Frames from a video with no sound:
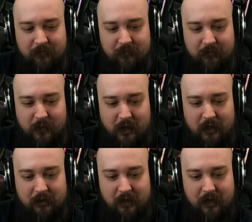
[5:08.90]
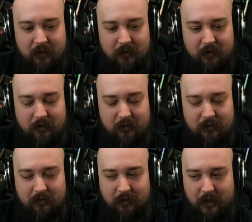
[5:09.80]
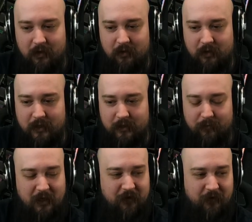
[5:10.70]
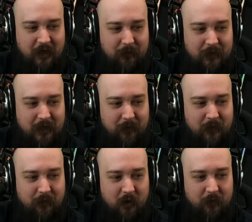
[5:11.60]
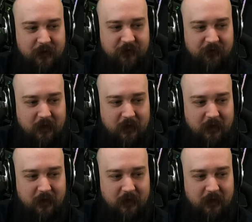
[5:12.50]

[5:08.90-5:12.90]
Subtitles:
But later, like the minivan became the purpose for